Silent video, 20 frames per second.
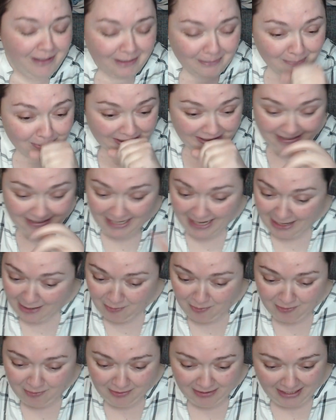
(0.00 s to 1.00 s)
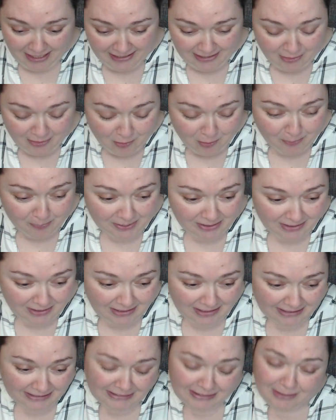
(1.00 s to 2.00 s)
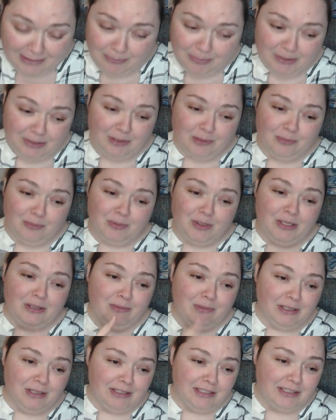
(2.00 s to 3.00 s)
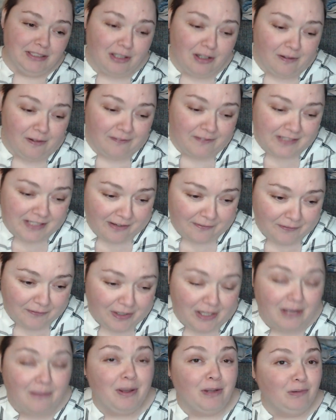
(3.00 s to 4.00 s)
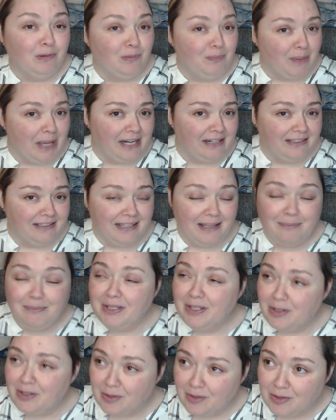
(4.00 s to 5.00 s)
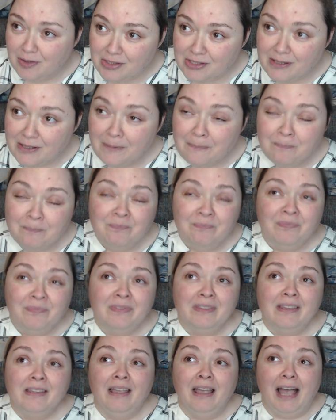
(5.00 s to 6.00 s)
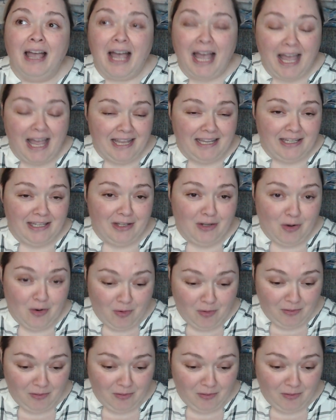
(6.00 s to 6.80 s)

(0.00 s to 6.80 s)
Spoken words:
But now I hope in the last episode we will solve something about Martha, because I